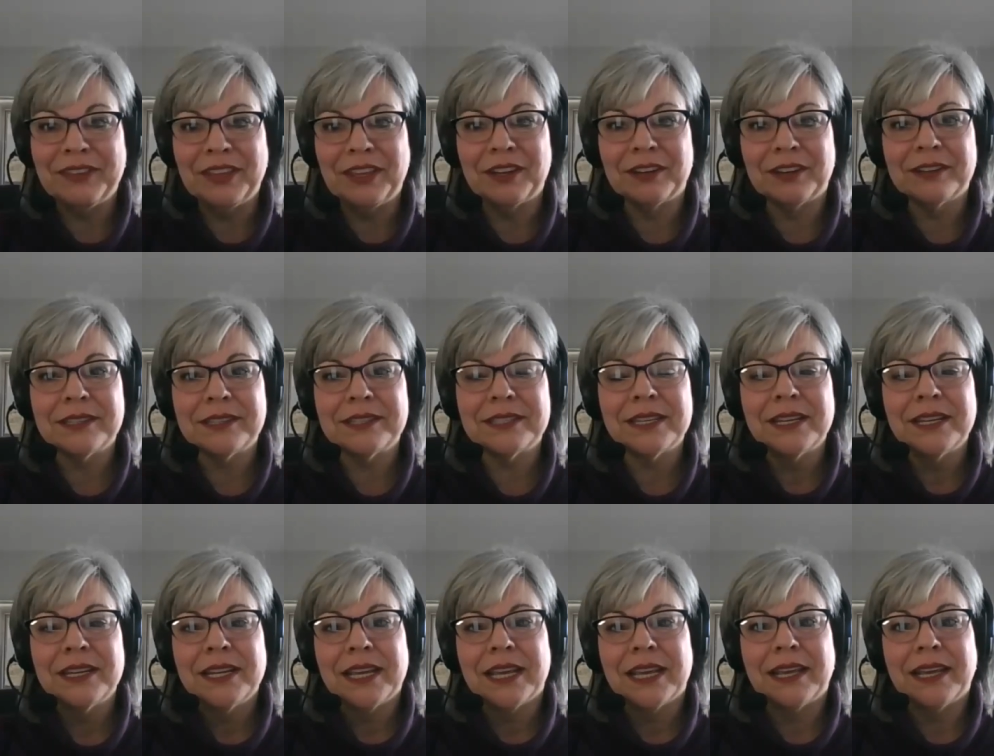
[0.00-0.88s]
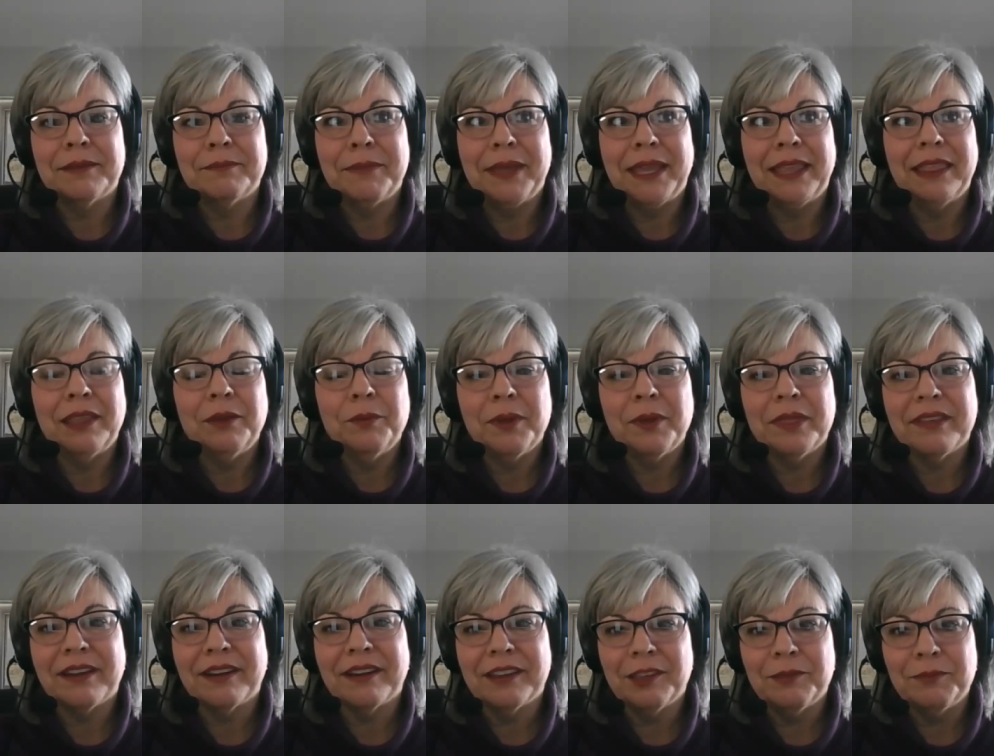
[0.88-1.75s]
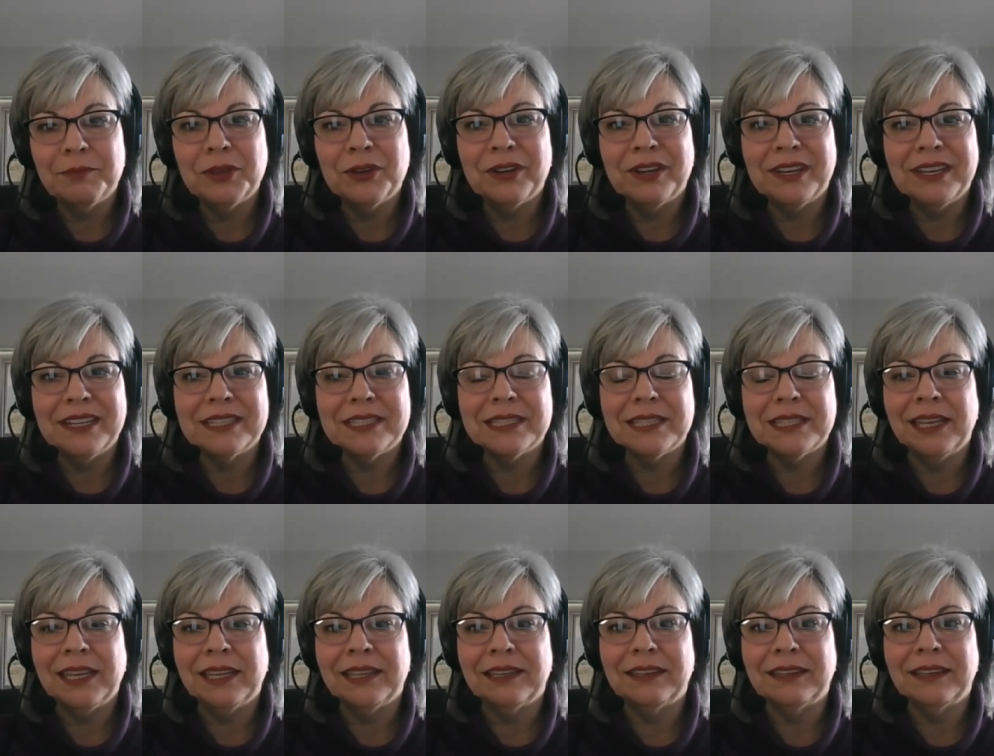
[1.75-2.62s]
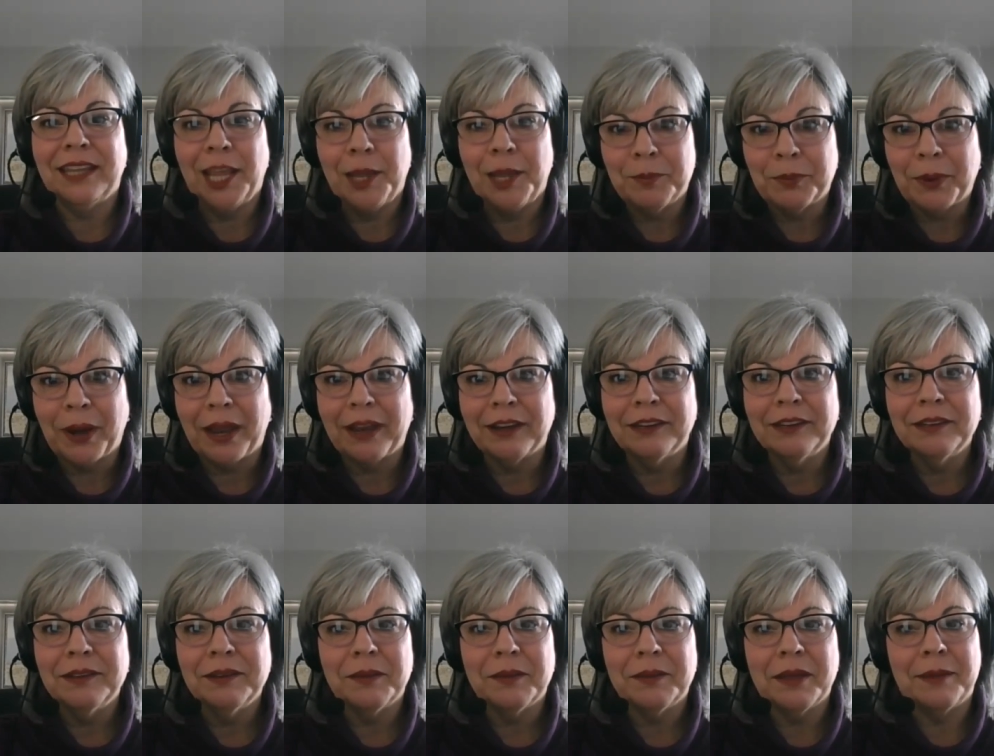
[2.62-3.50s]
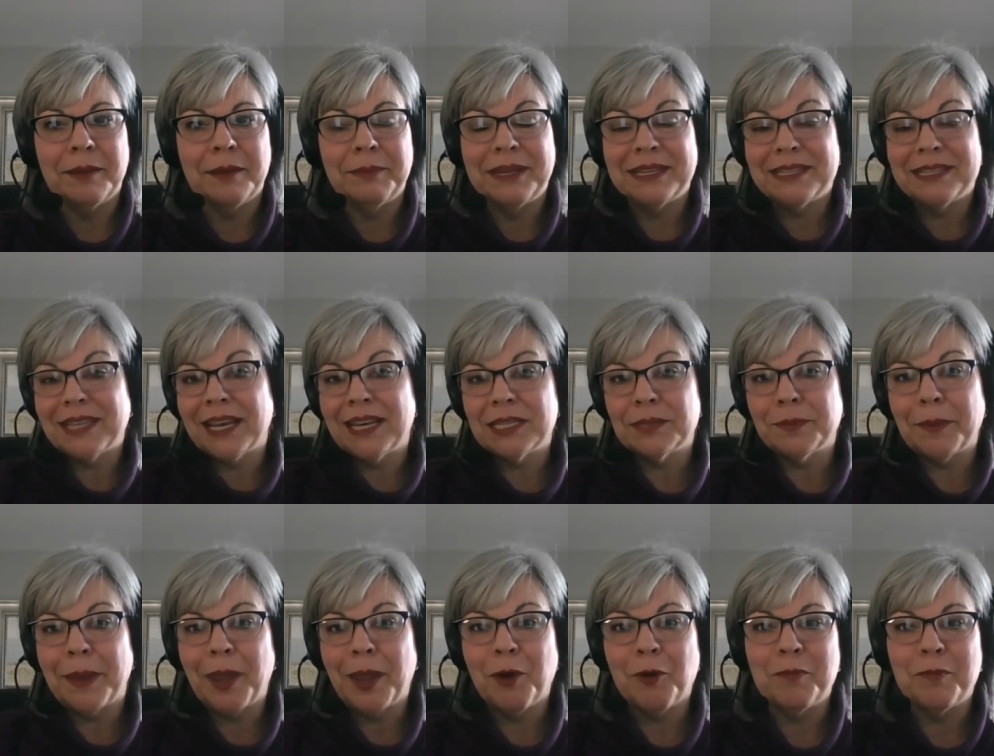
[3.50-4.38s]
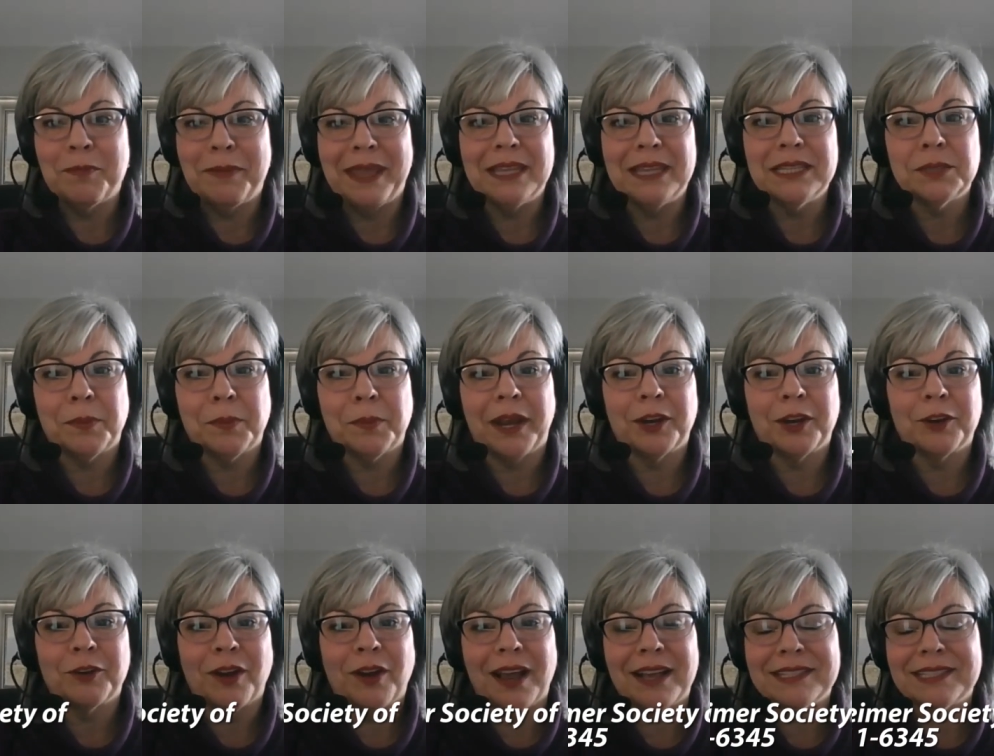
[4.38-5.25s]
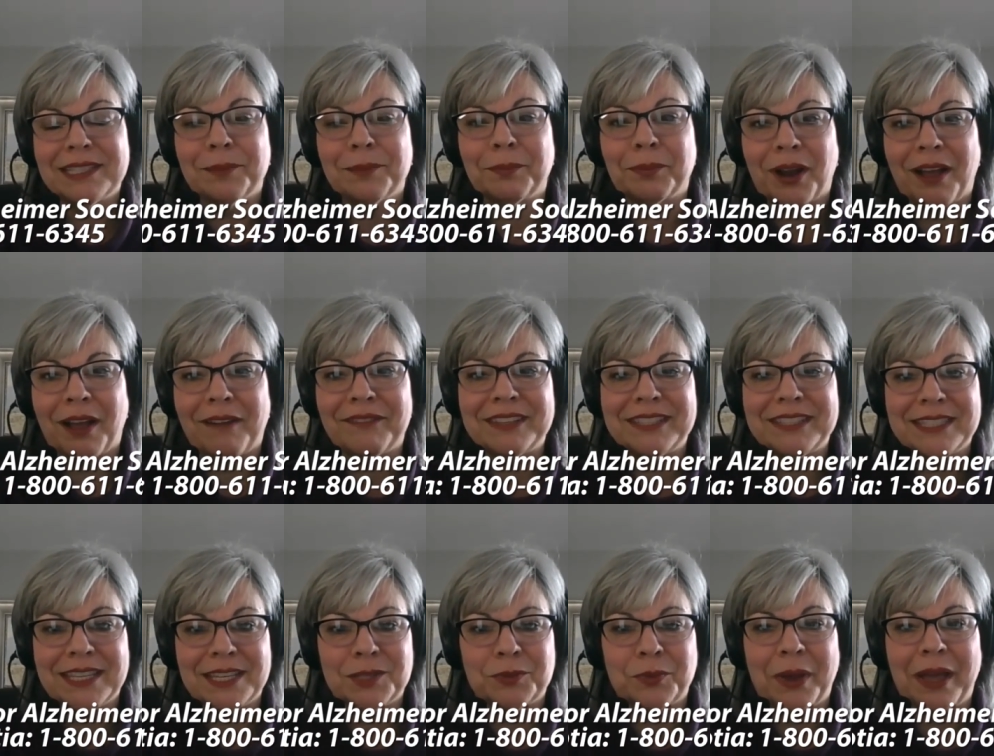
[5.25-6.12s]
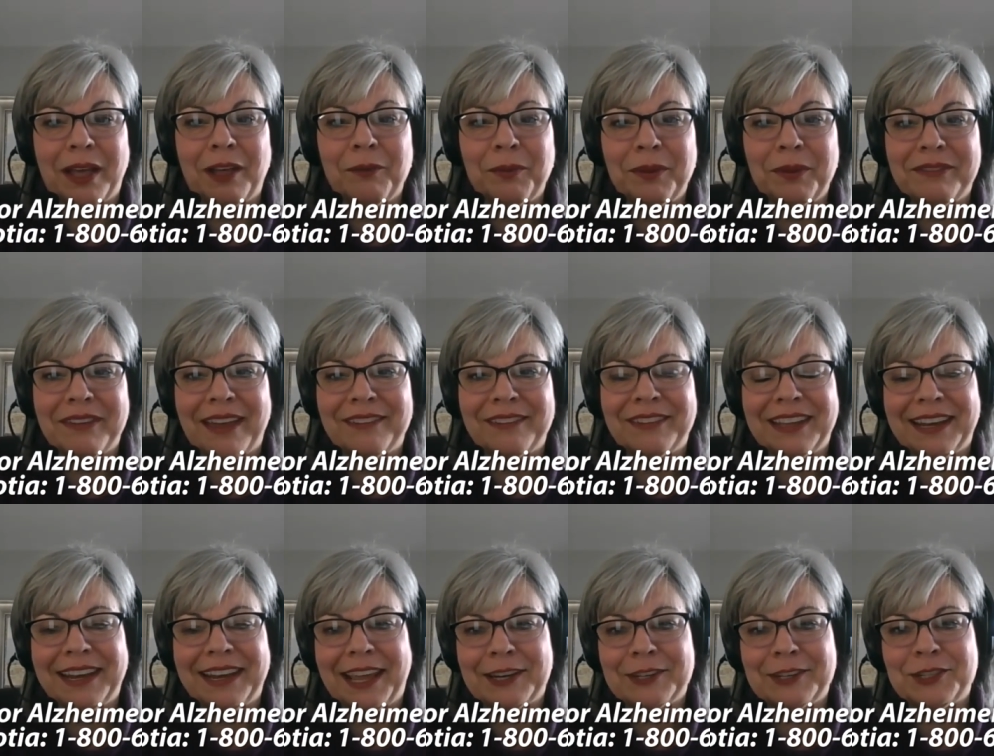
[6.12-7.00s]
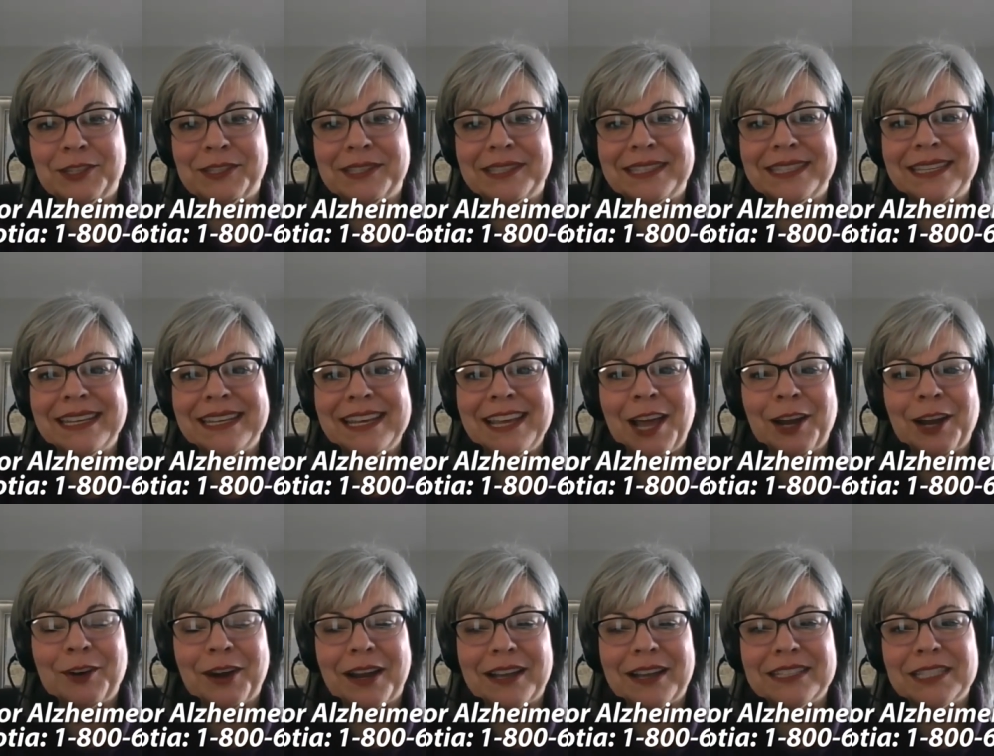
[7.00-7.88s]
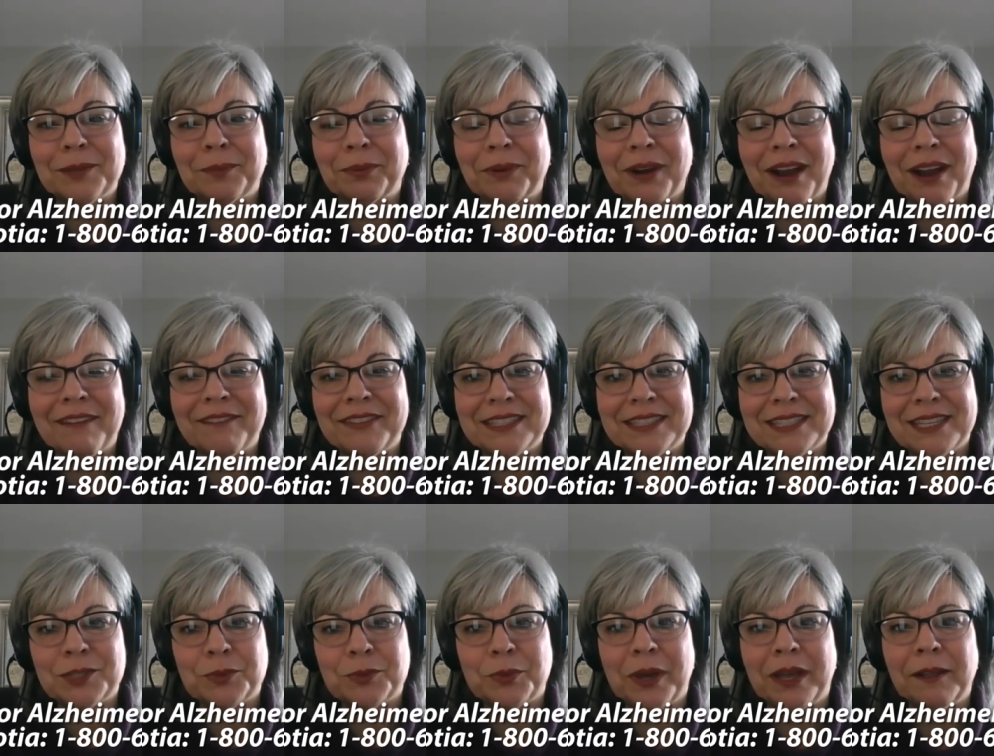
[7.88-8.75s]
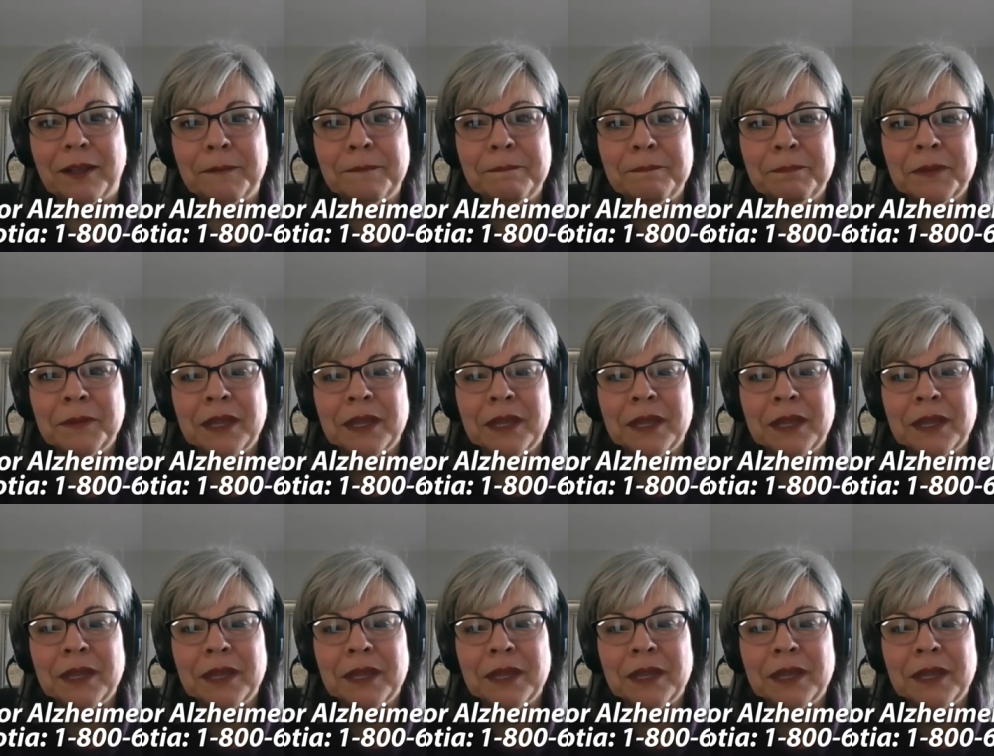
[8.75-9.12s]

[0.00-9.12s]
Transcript: years, uh, mainly with our communities in Cape Breton, uh, because that is my home base, but across the province as well. We've had connections across the province as well.